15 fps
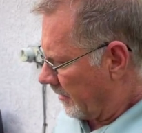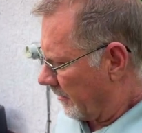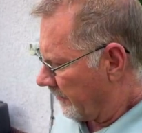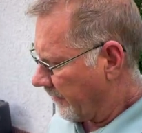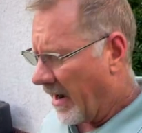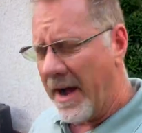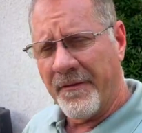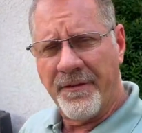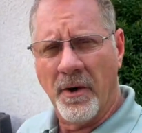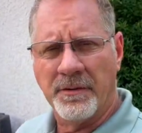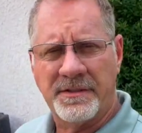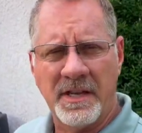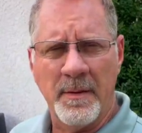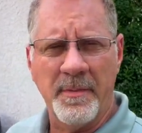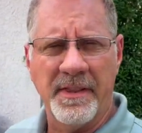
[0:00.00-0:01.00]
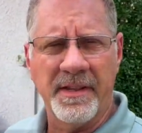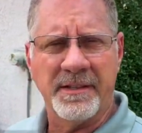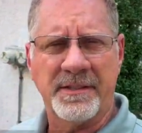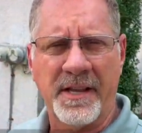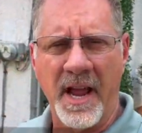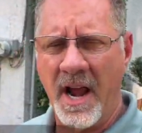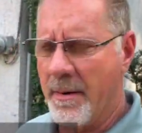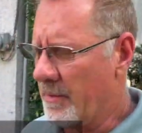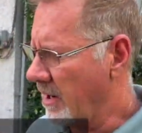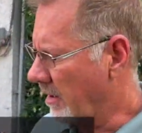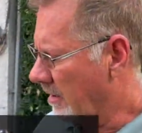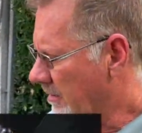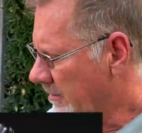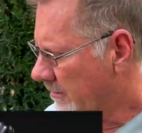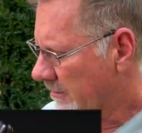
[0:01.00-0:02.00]
VIOFO sent me this camera
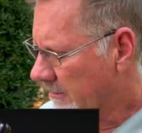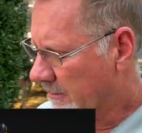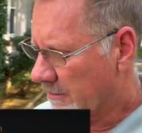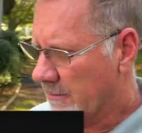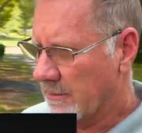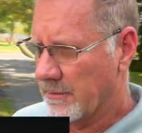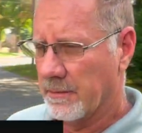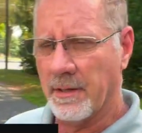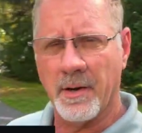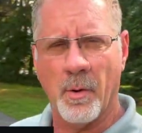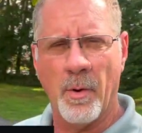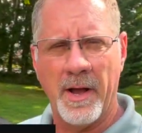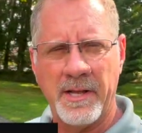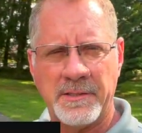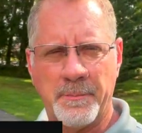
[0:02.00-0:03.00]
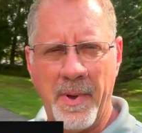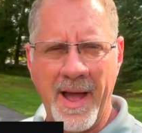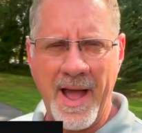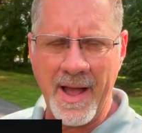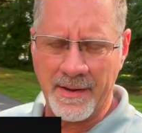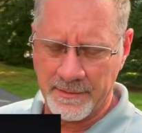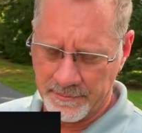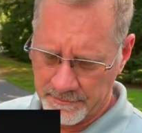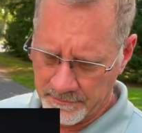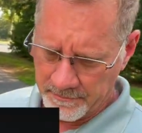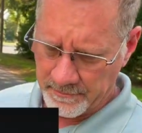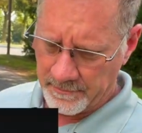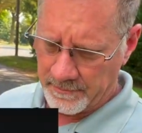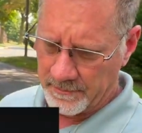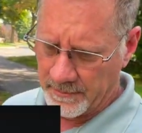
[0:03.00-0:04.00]
a little ways back,
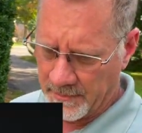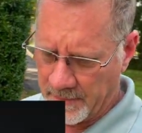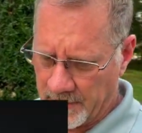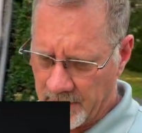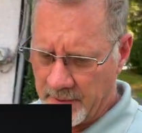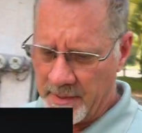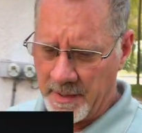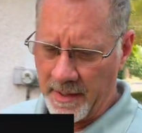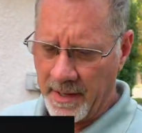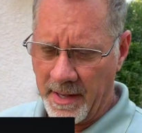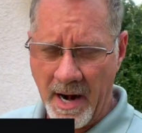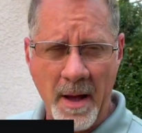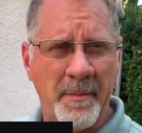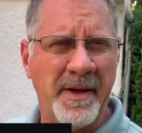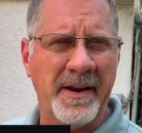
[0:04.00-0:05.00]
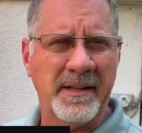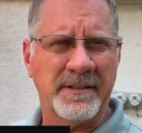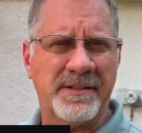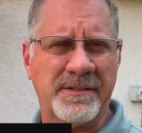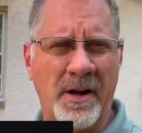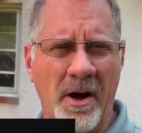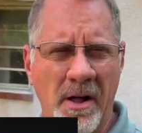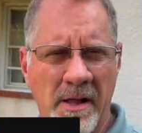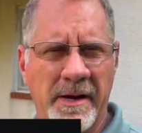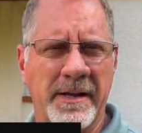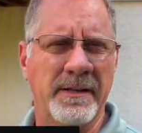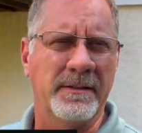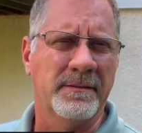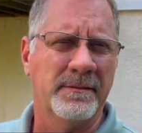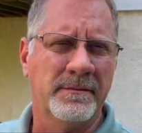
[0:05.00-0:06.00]
and I've been installing
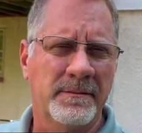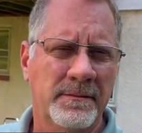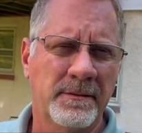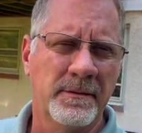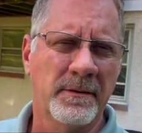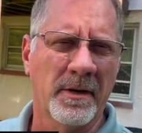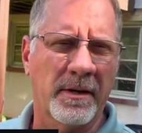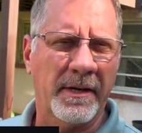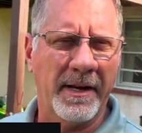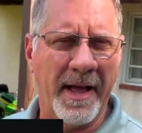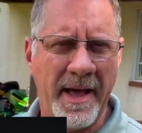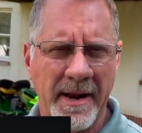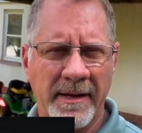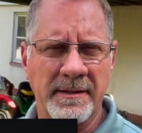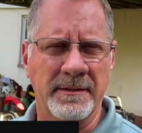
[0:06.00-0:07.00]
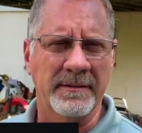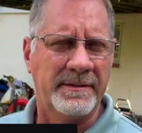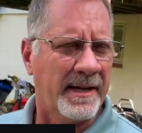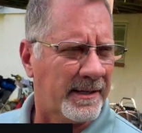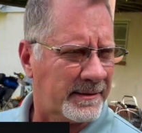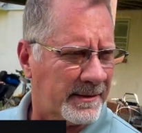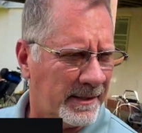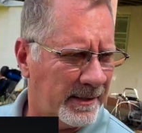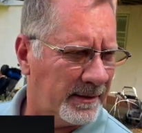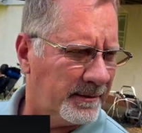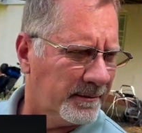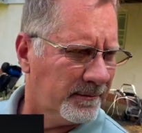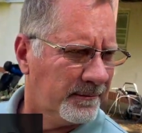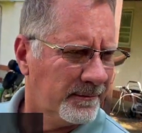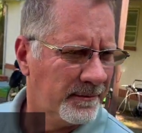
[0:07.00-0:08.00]
it and looking at it and testing it
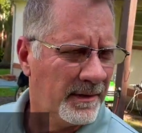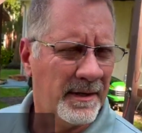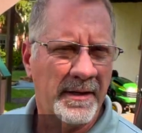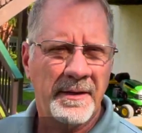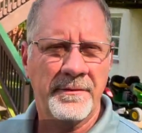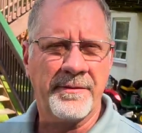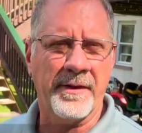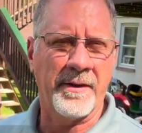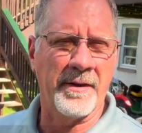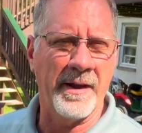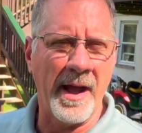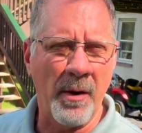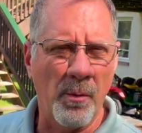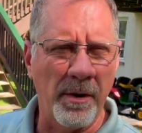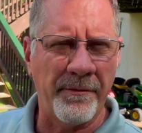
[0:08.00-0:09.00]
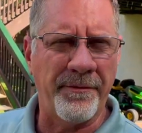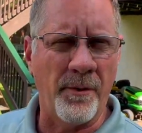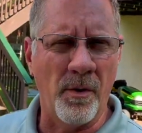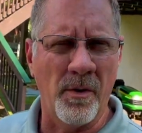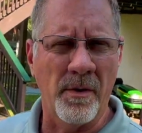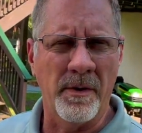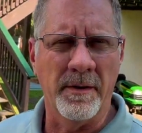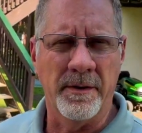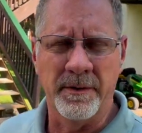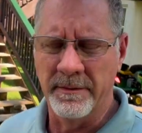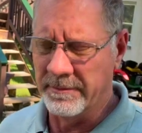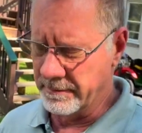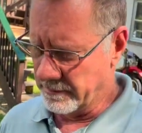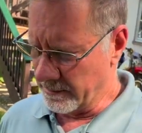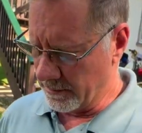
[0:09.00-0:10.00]
and figuring out what for and
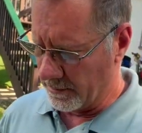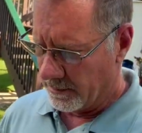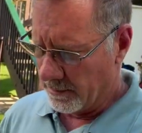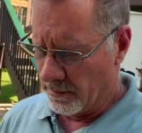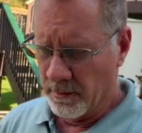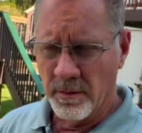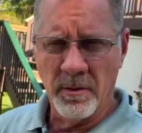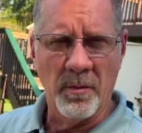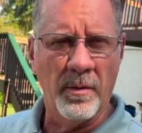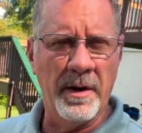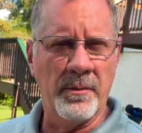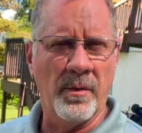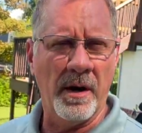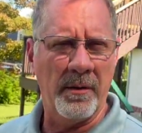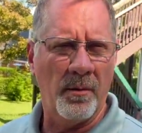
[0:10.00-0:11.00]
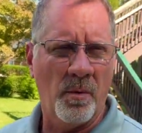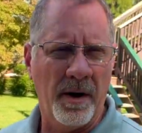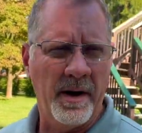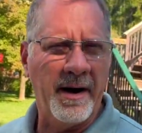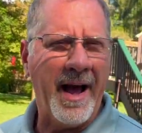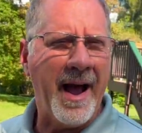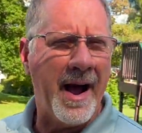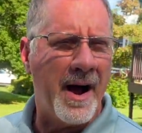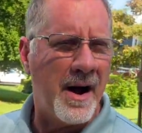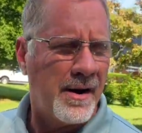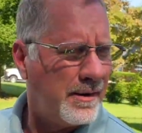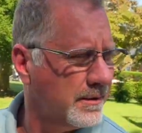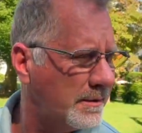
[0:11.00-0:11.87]
when, what, where, and how.